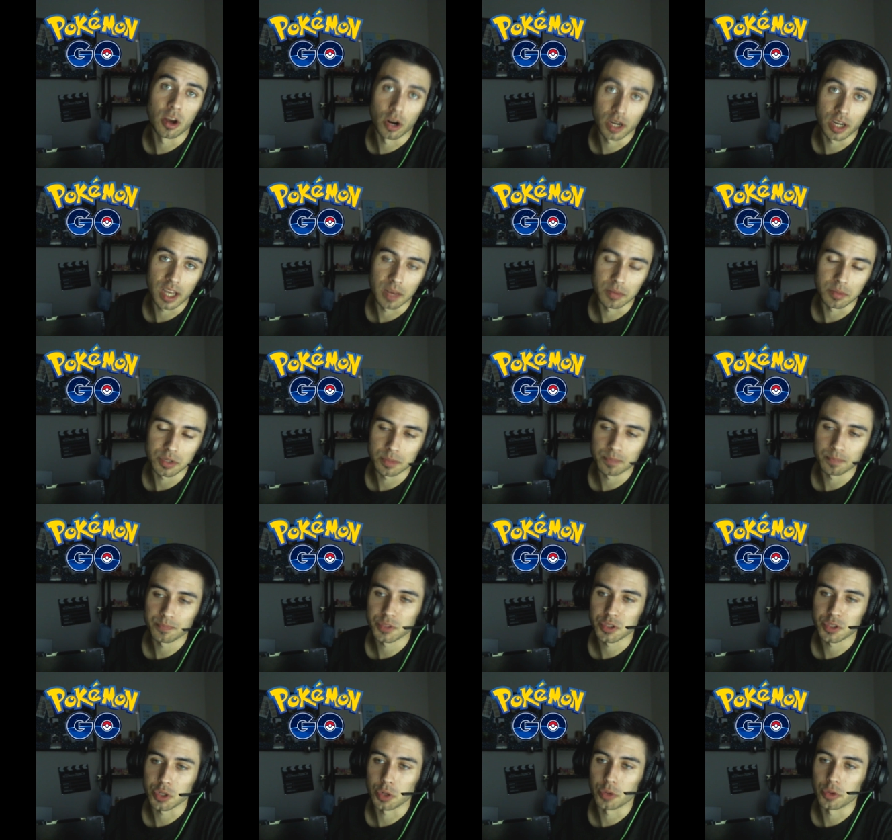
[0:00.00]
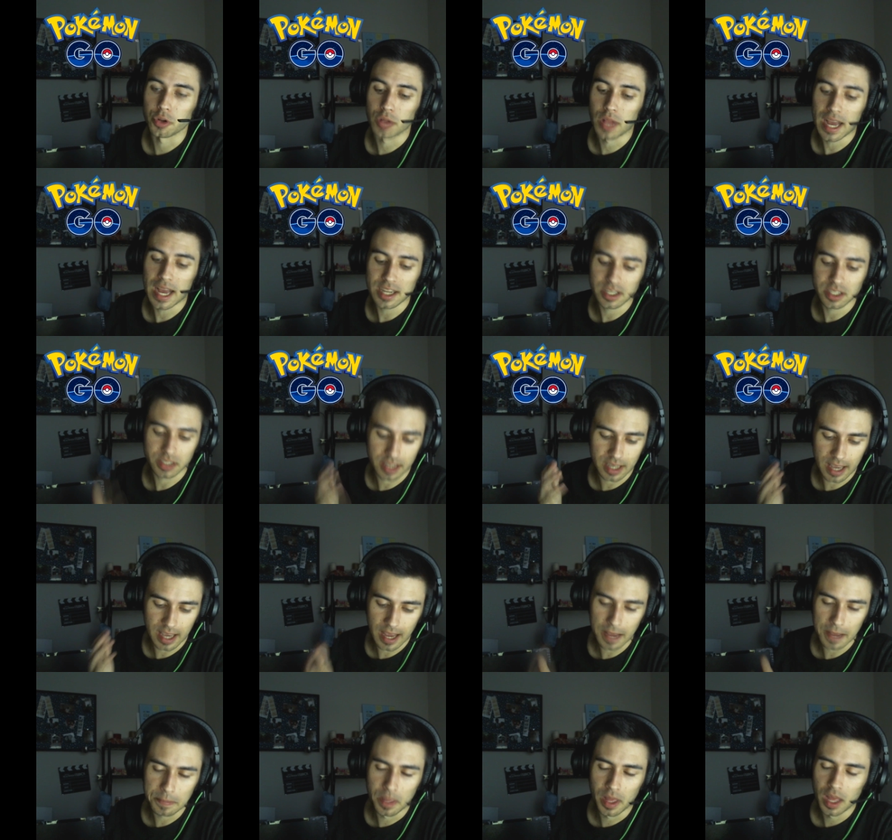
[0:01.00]
AR games. So their last
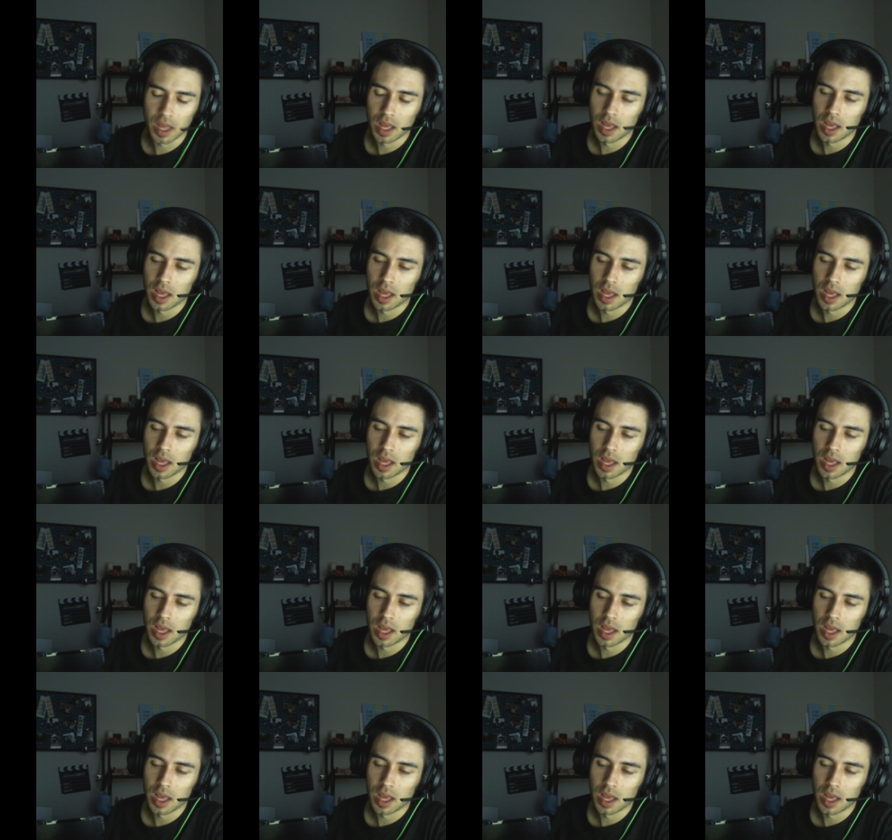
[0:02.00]
game,